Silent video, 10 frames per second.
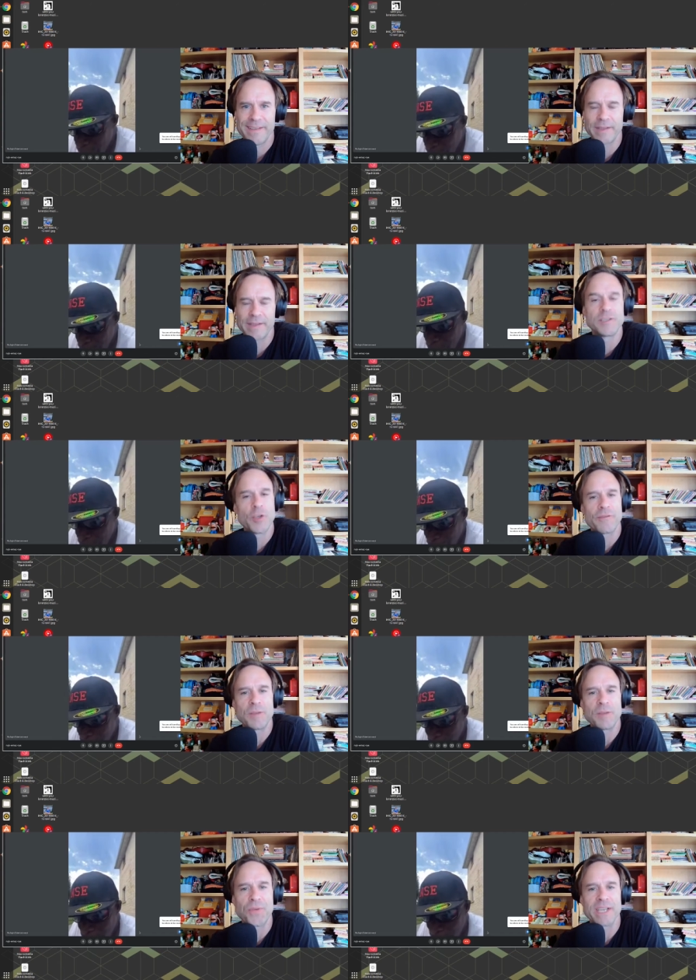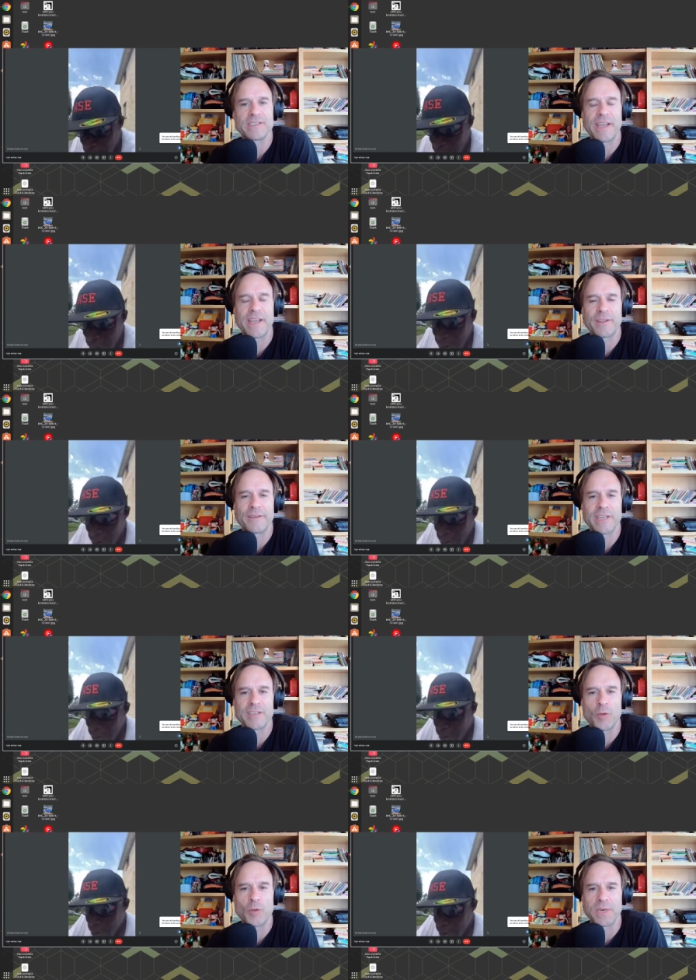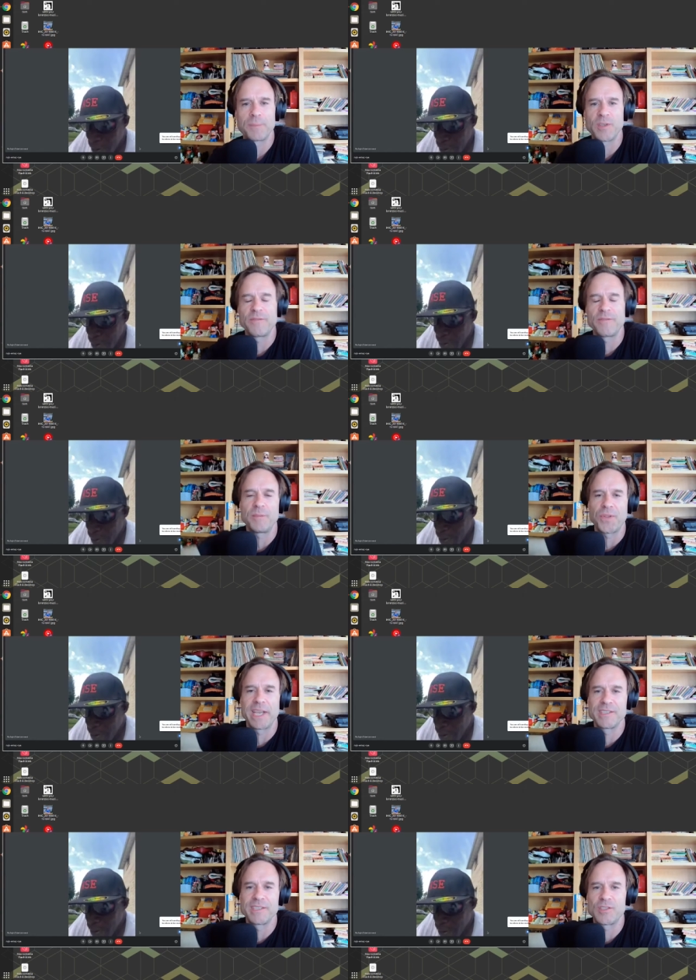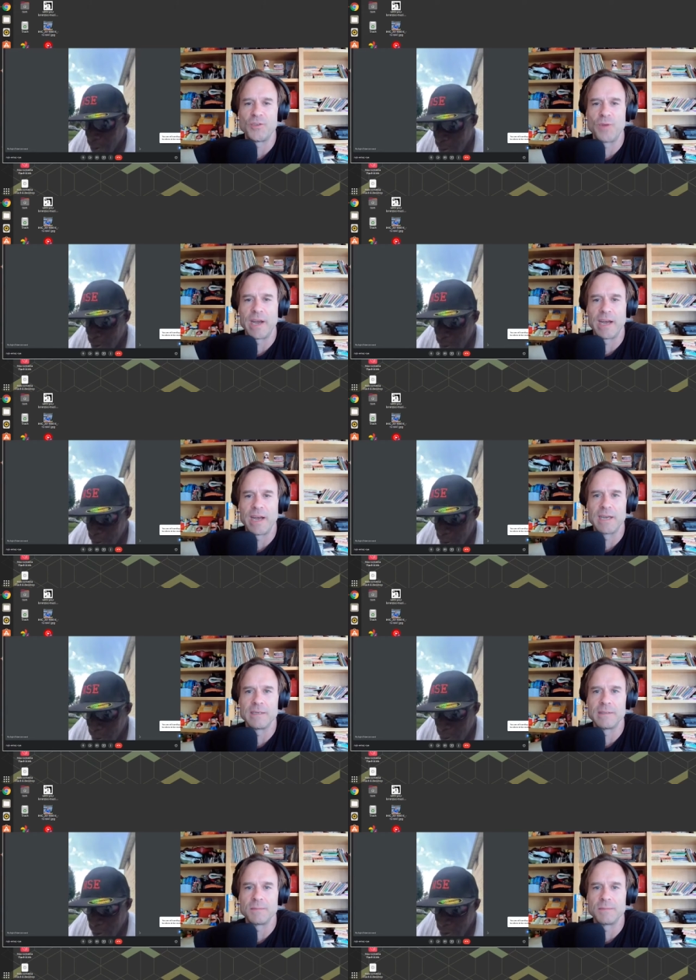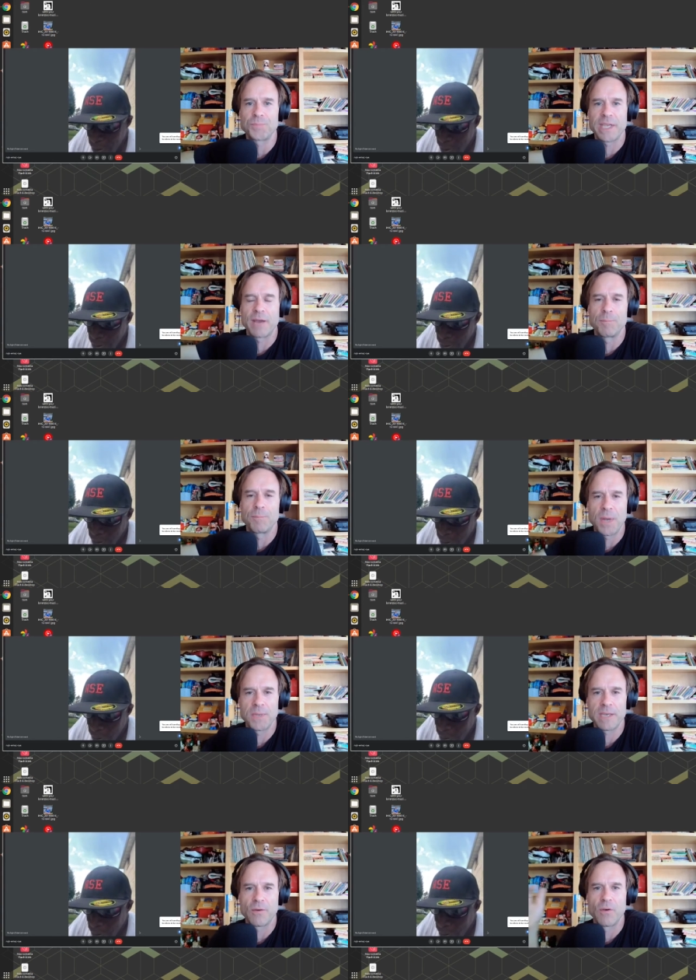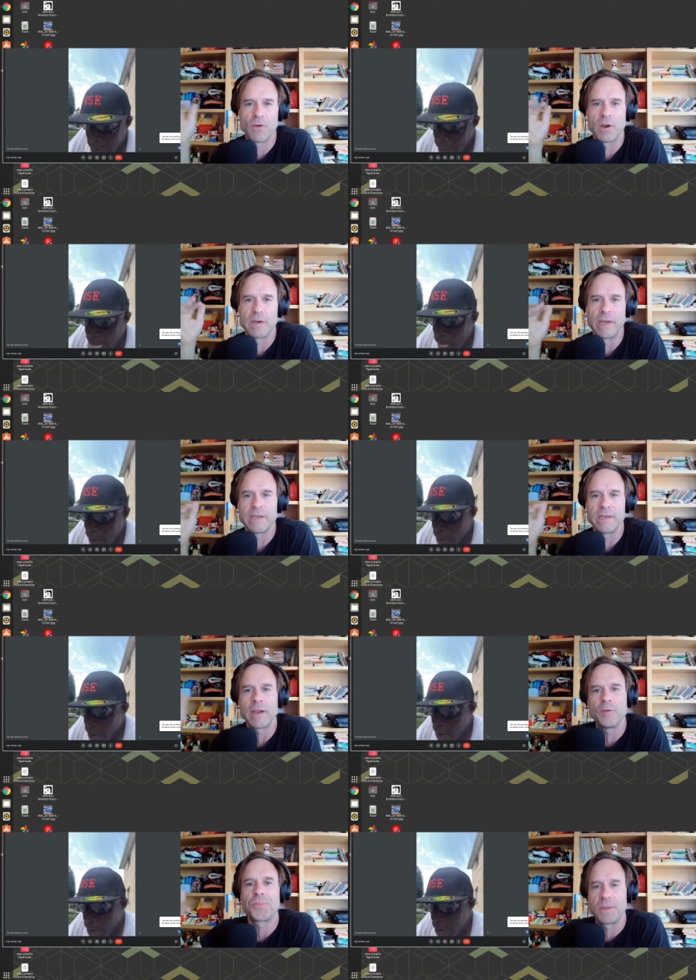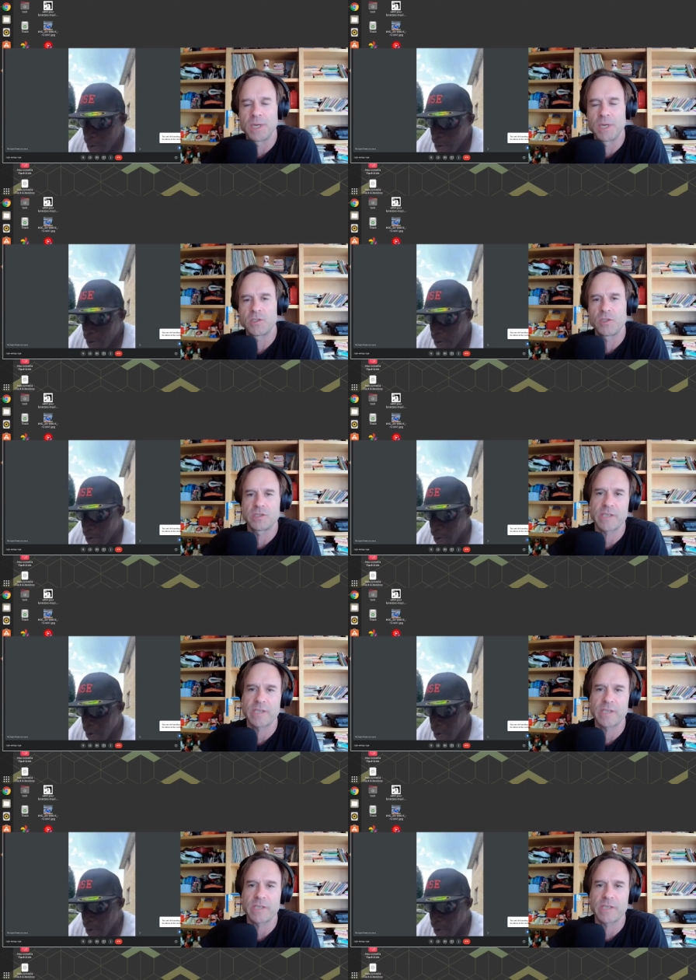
Uh, do you have any plans now that everything's opened up? Do you have any plans to uh, uh play out in public, or uh, are you pretty much just